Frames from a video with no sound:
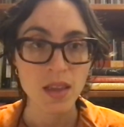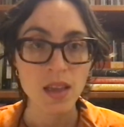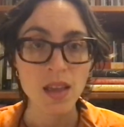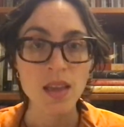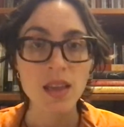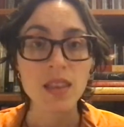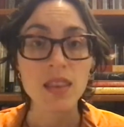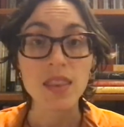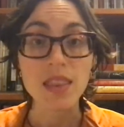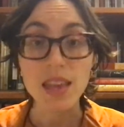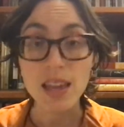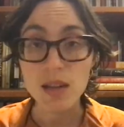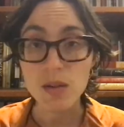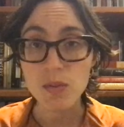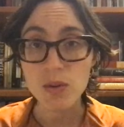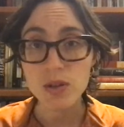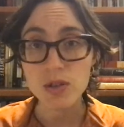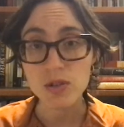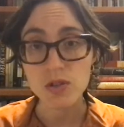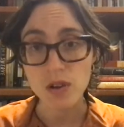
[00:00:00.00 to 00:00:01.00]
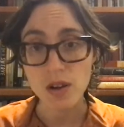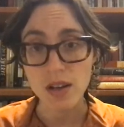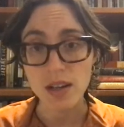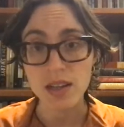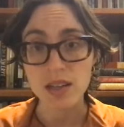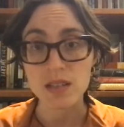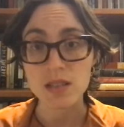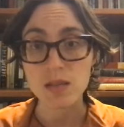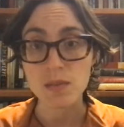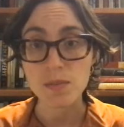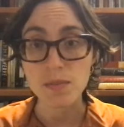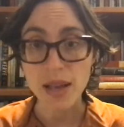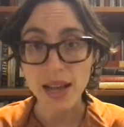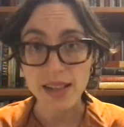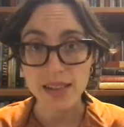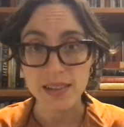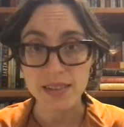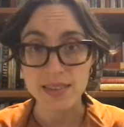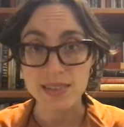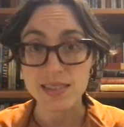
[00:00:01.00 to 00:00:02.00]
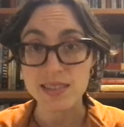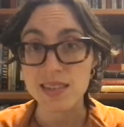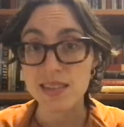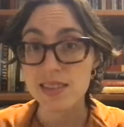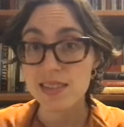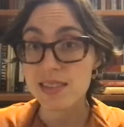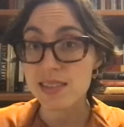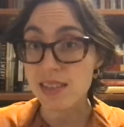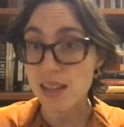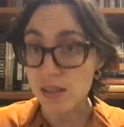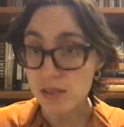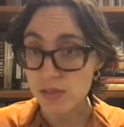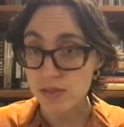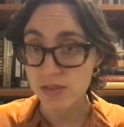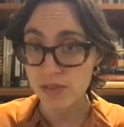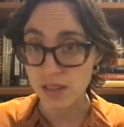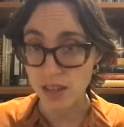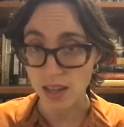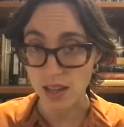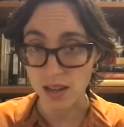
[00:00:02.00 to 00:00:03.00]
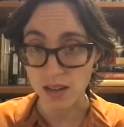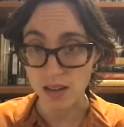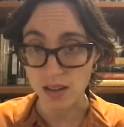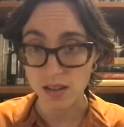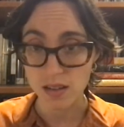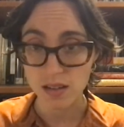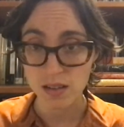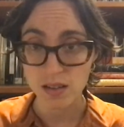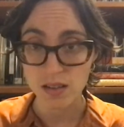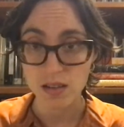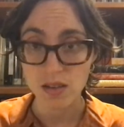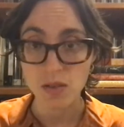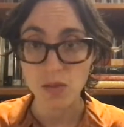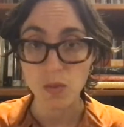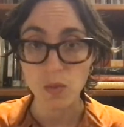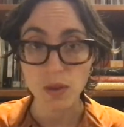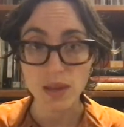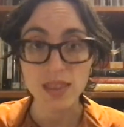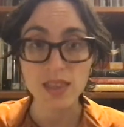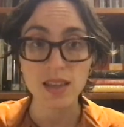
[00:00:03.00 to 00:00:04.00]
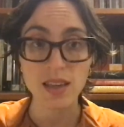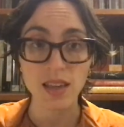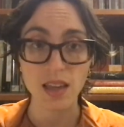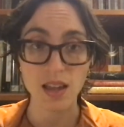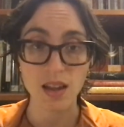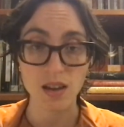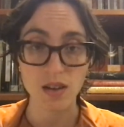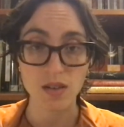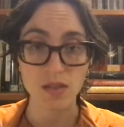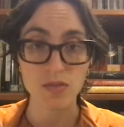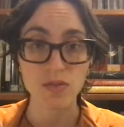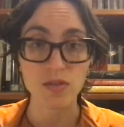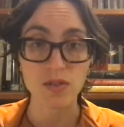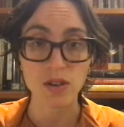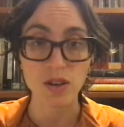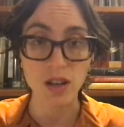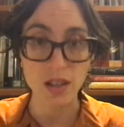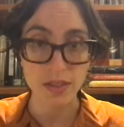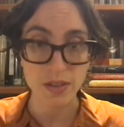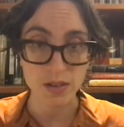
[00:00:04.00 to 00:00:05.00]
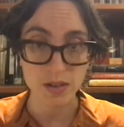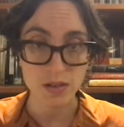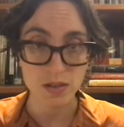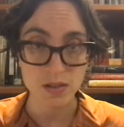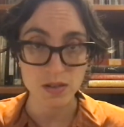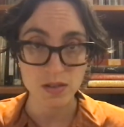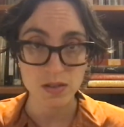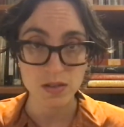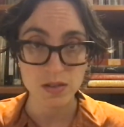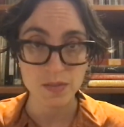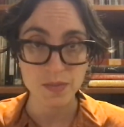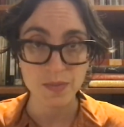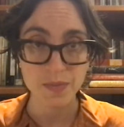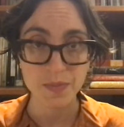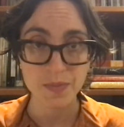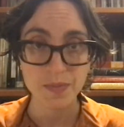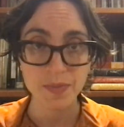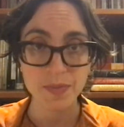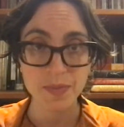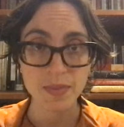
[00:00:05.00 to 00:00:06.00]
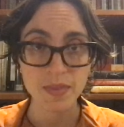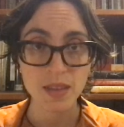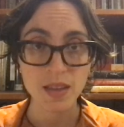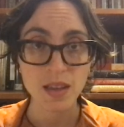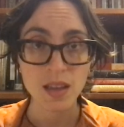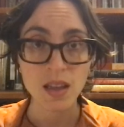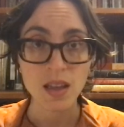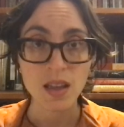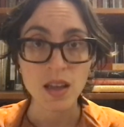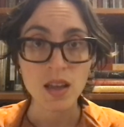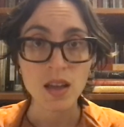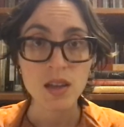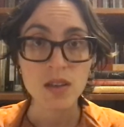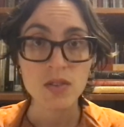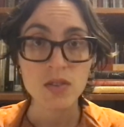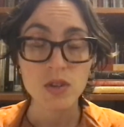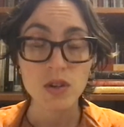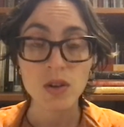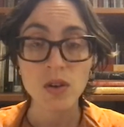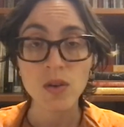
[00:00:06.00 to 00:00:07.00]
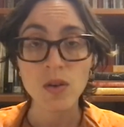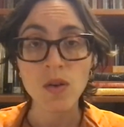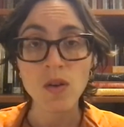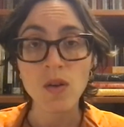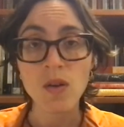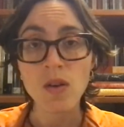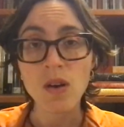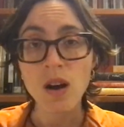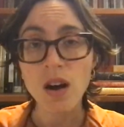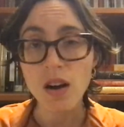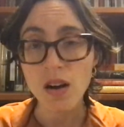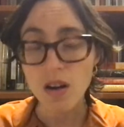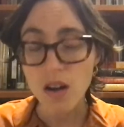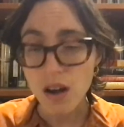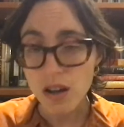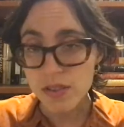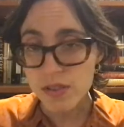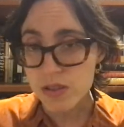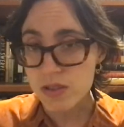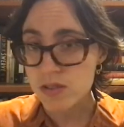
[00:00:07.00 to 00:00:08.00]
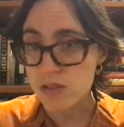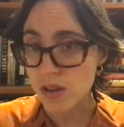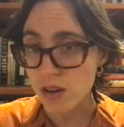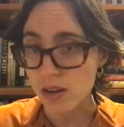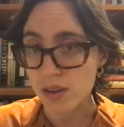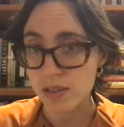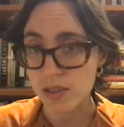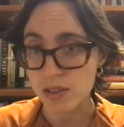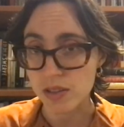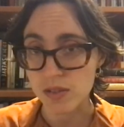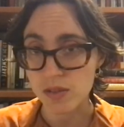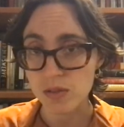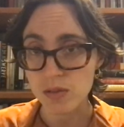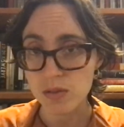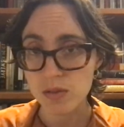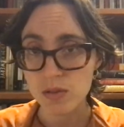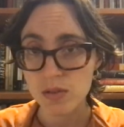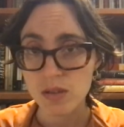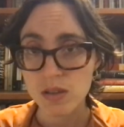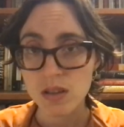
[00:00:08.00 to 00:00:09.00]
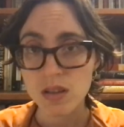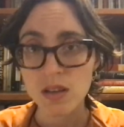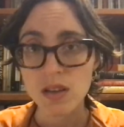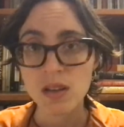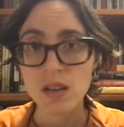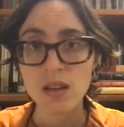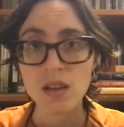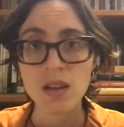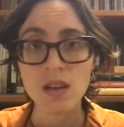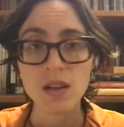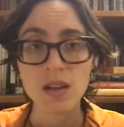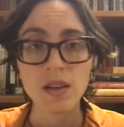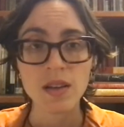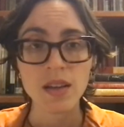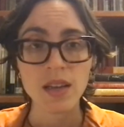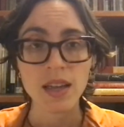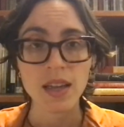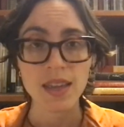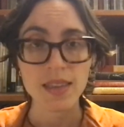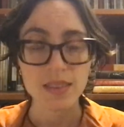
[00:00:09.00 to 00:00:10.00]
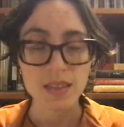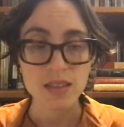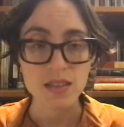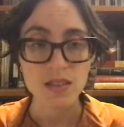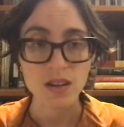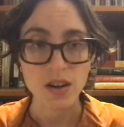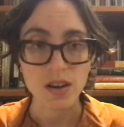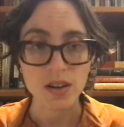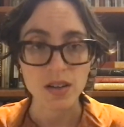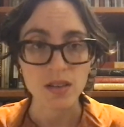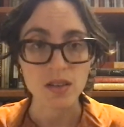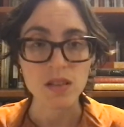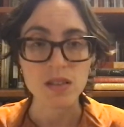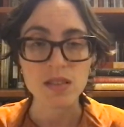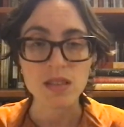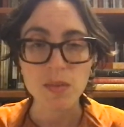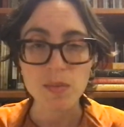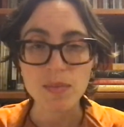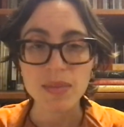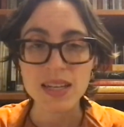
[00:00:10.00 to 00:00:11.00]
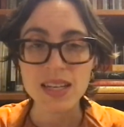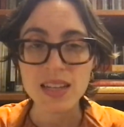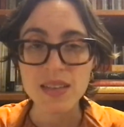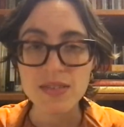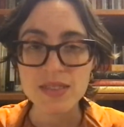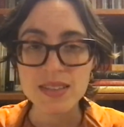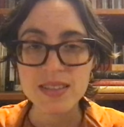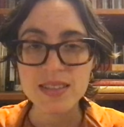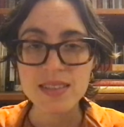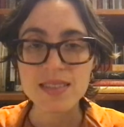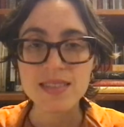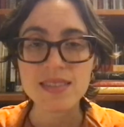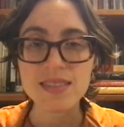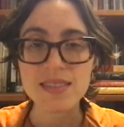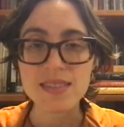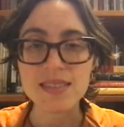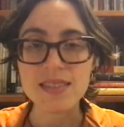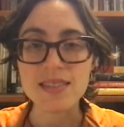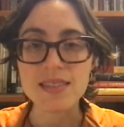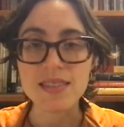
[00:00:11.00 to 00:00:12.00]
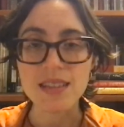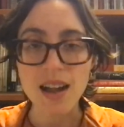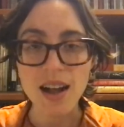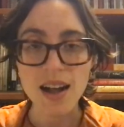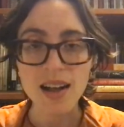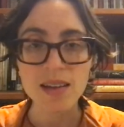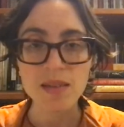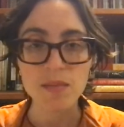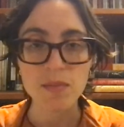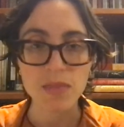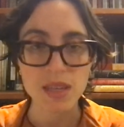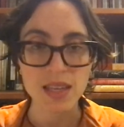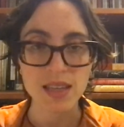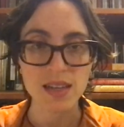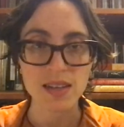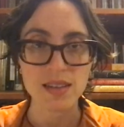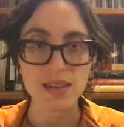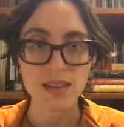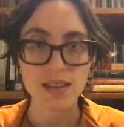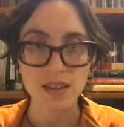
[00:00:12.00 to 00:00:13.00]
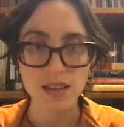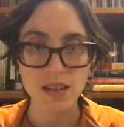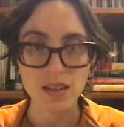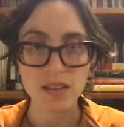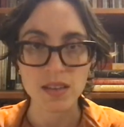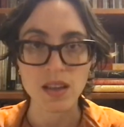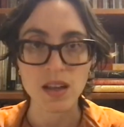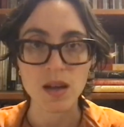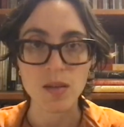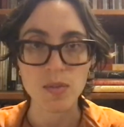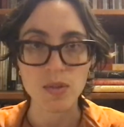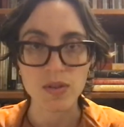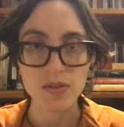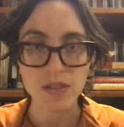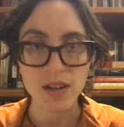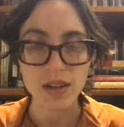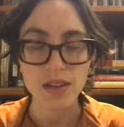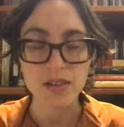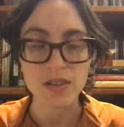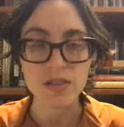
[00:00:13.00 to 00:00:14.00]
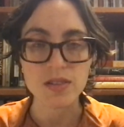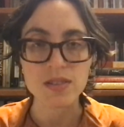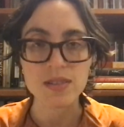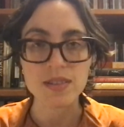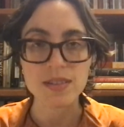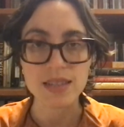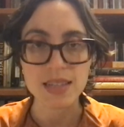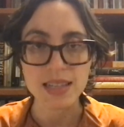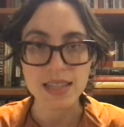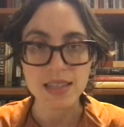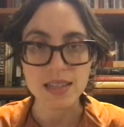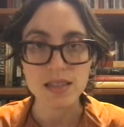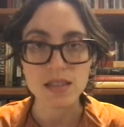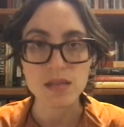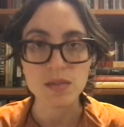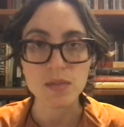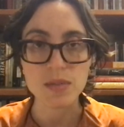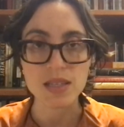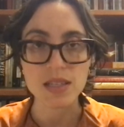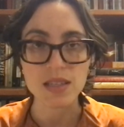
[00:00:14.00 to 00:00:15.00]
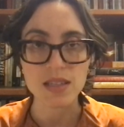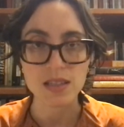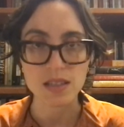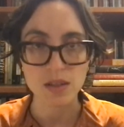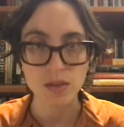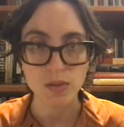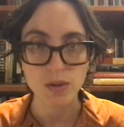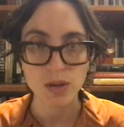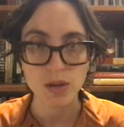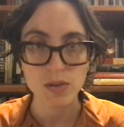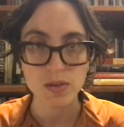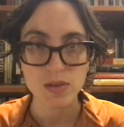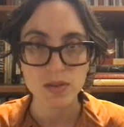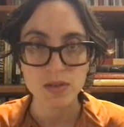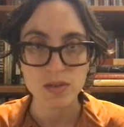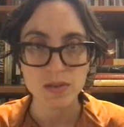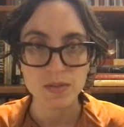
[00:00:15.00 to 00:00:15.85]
They were trying to balance self-care with care for others. So our authors argue in this article that beneficence does not mean that healthcare providers need to be heroes,